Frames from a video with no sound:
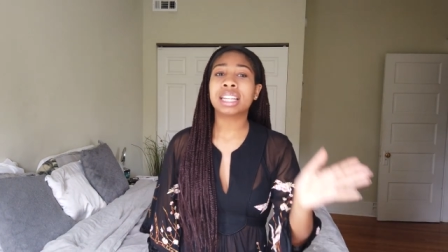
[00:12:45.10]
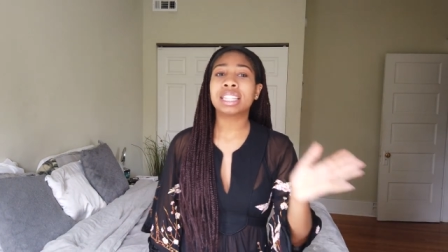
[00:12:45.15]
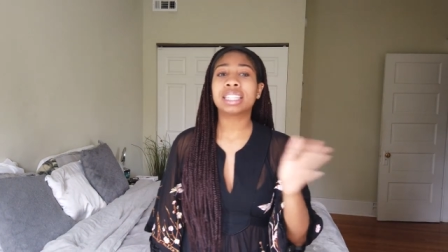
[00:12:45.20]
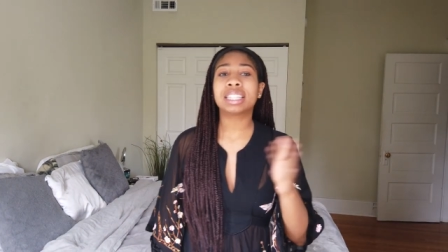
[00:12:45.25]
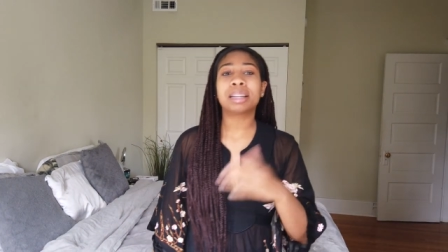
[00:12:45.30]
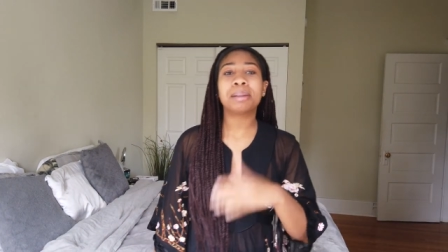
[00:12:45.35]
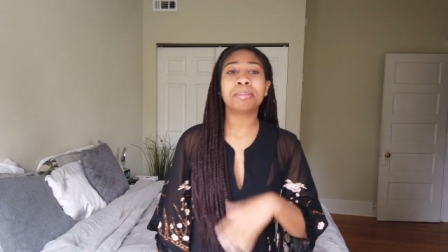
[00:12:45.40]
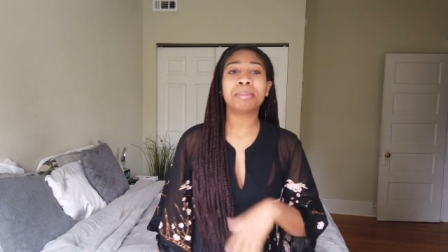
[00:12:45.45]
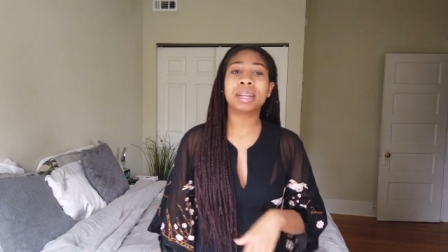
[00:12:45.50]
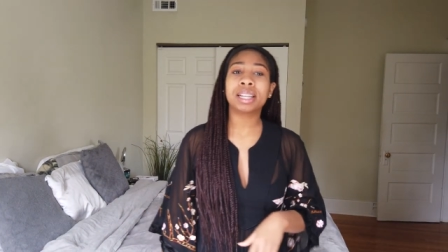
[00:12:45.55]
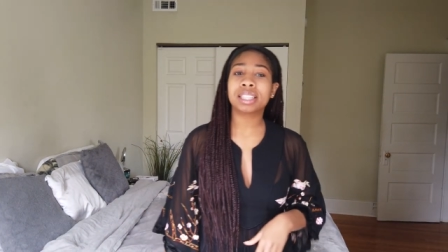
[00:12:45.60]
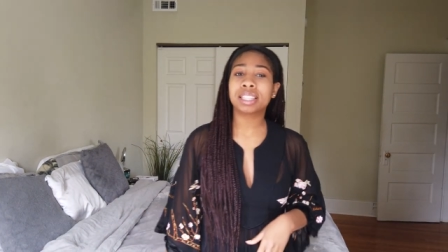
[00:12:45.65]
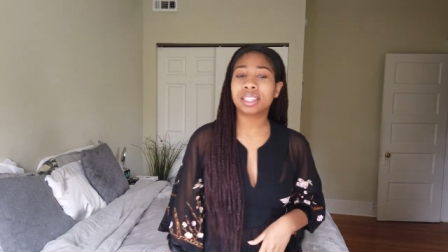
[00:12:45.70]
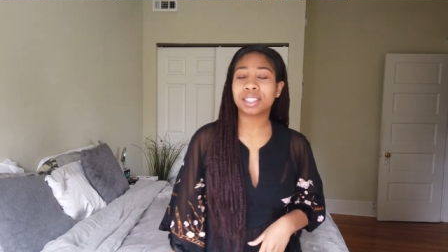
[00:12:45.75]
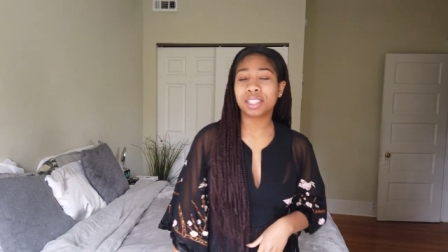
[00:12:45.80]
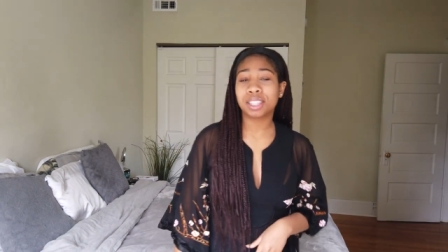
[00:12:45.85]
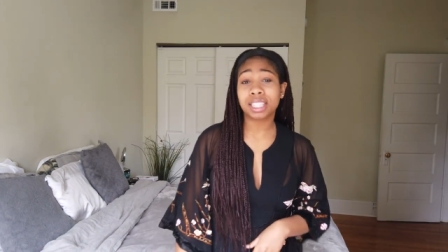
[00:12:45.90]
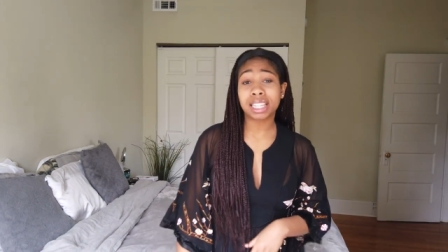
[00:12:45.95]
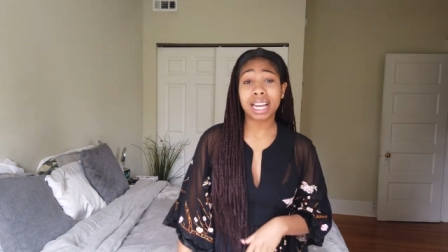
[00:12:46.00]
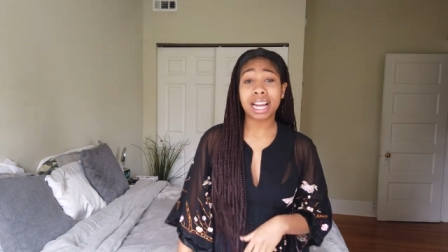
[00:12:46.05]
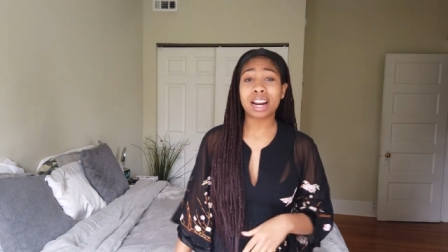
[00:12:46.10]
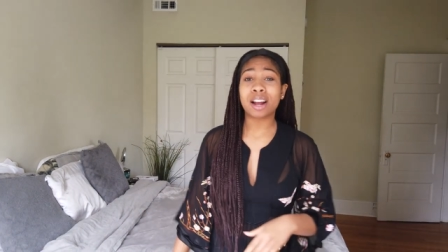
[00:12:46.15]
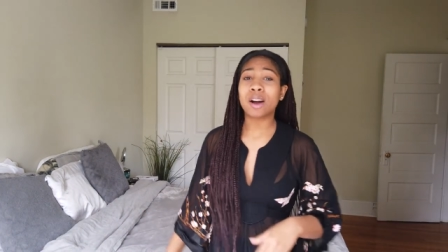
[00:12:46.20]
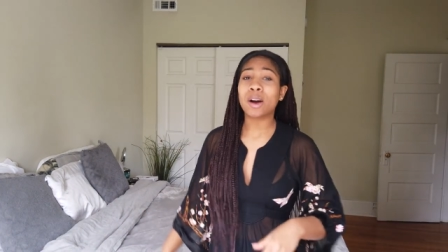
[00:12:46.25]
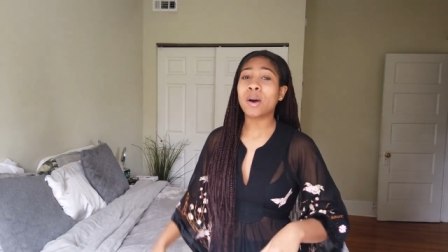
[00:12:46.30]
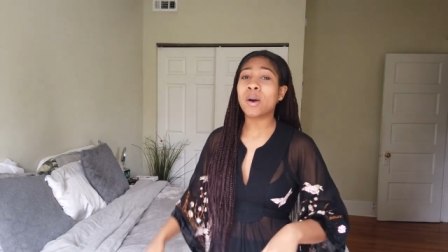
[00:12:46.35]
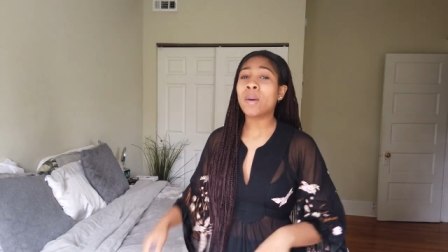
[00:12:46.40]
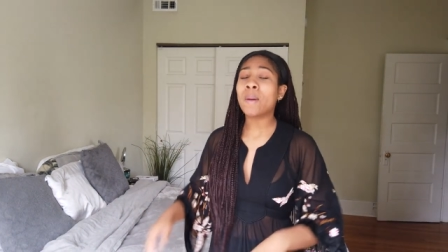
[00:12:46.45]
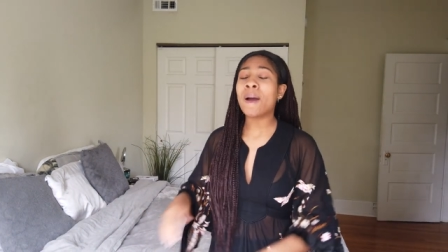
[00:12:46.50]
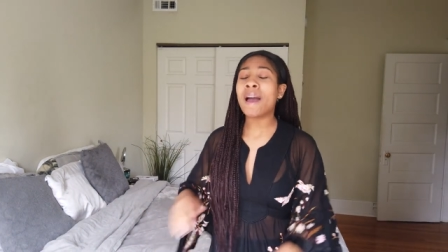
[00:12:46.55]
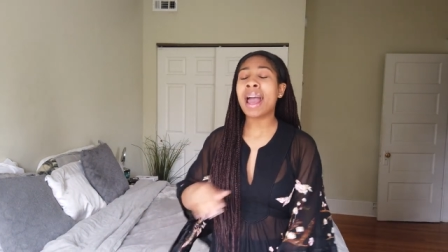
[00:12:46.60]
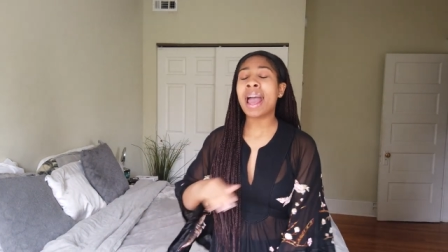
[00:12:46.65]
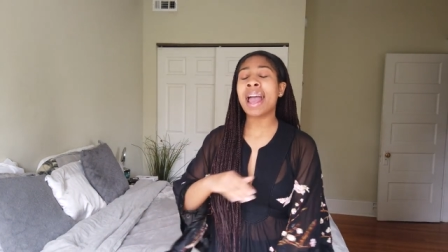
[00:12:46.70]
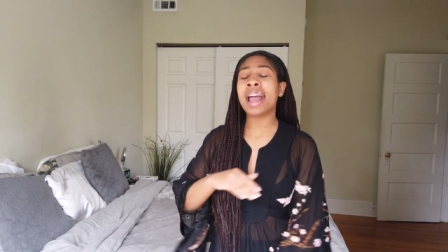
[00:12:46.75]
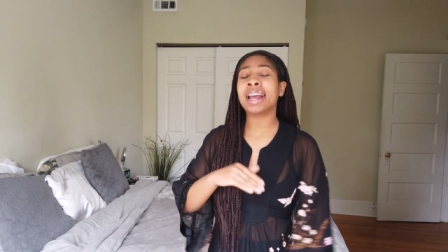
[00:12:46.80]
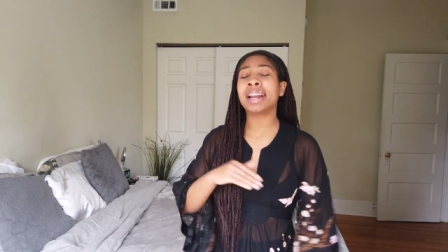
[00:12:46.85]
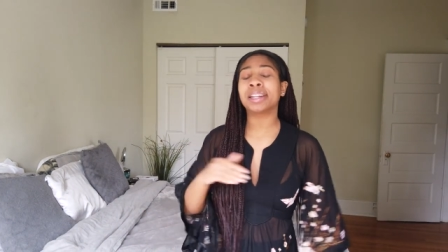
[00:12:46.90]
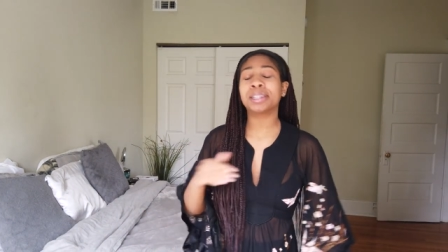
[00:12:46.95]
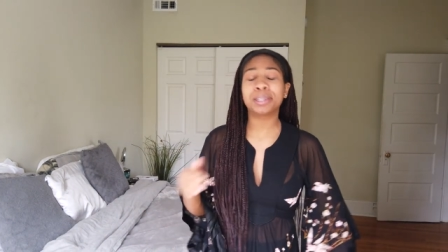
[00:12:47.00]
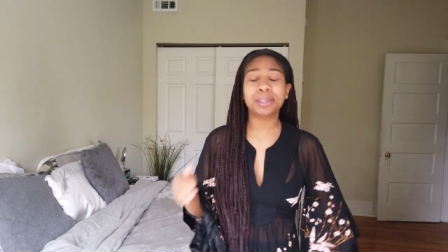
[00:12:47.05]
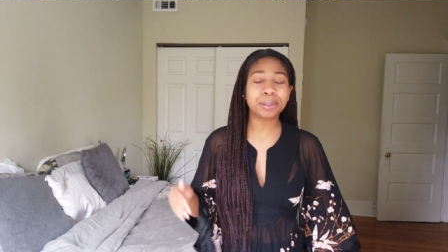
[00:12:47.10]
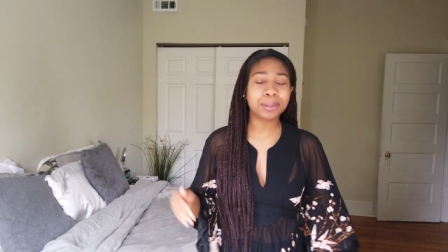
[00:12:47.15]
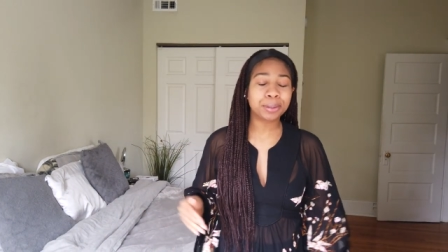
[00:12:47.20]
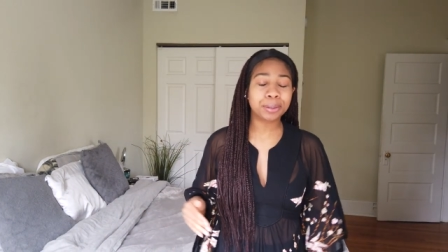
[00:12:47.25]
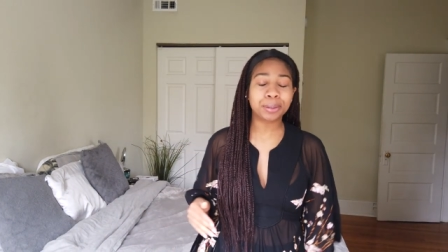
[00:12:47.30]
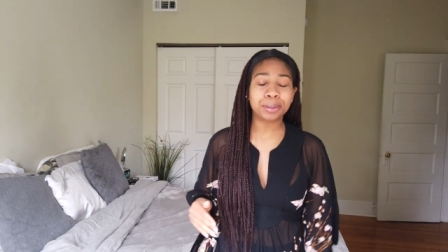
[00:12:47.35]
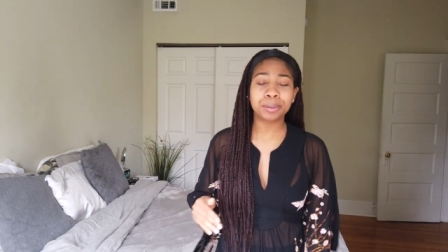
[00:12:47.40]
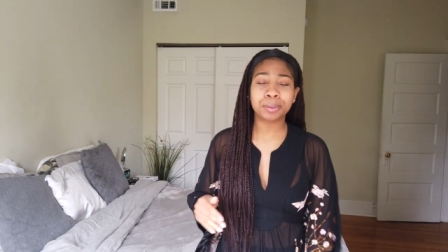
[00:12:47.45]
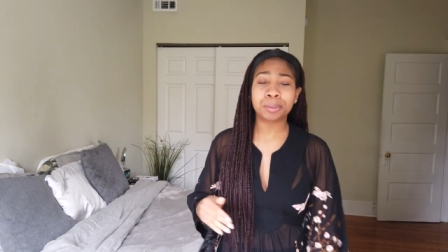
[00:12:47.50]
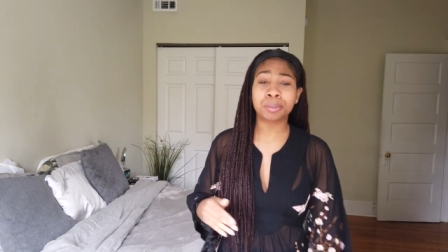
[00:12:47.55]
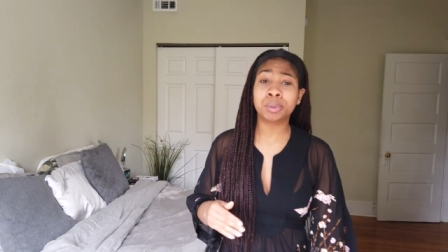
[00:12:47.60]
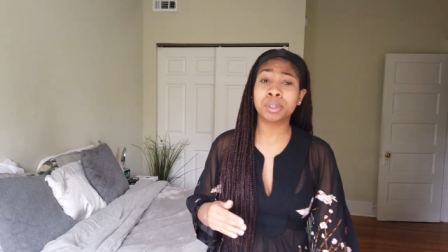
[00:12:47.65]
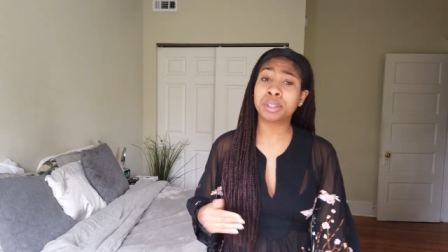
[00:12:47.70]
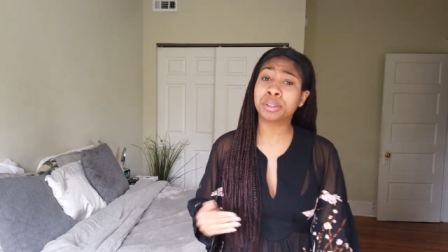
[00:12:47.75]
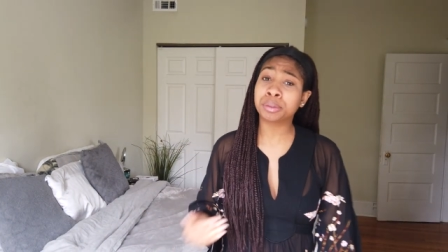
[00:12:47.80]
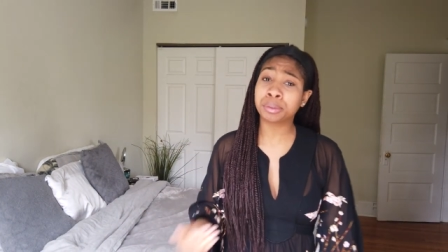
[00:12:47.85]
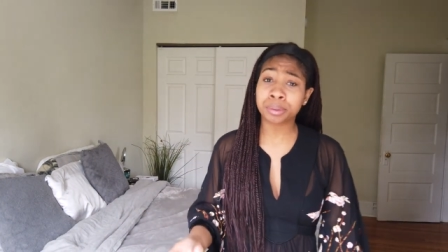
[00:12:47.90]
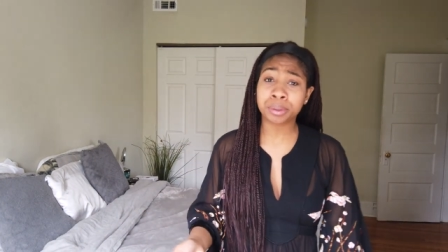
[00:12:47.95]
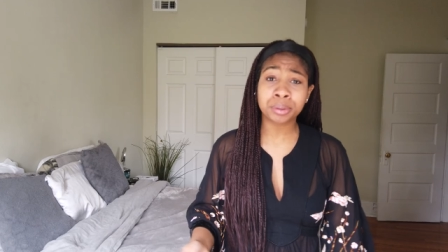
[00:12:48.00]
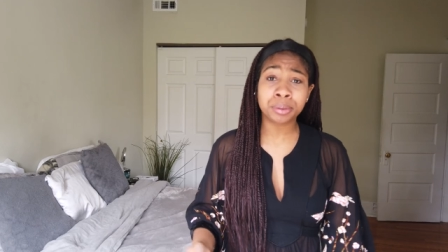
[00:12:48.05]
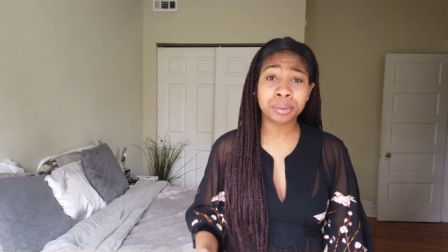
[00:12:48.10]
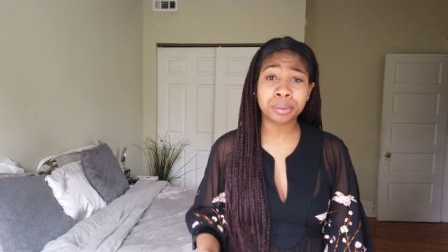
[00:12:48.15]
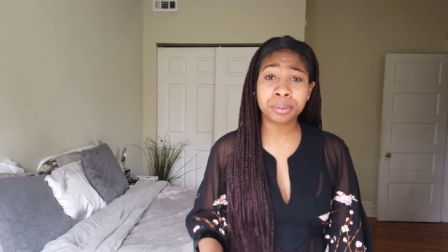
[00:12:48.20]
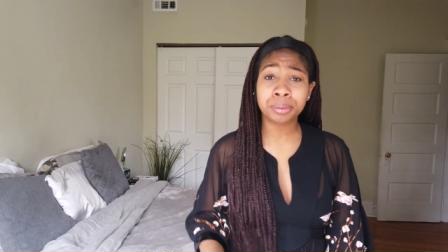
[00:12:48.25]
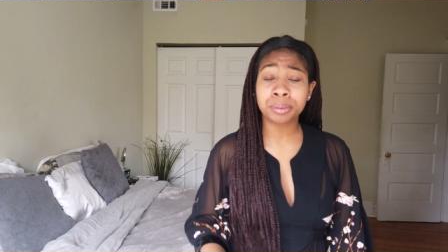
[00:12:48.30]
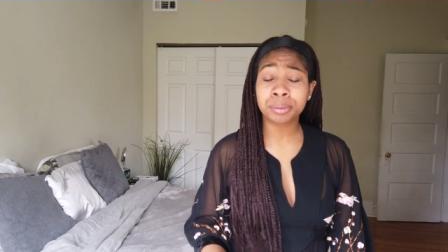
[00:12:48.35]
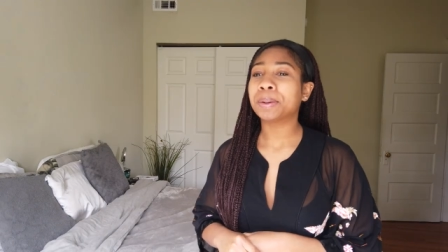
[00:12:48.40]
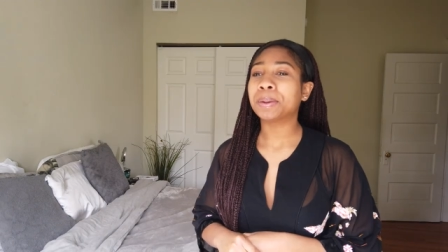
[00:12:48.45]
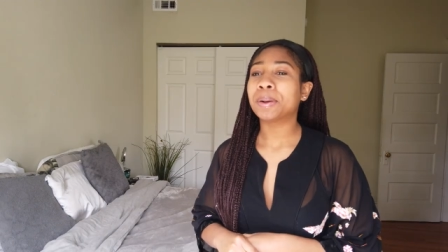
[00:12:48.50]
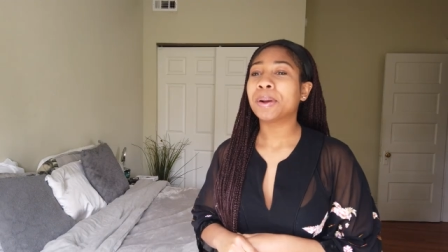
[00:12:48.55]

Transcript: they get to the mixer, she got a whole attitude with Drew.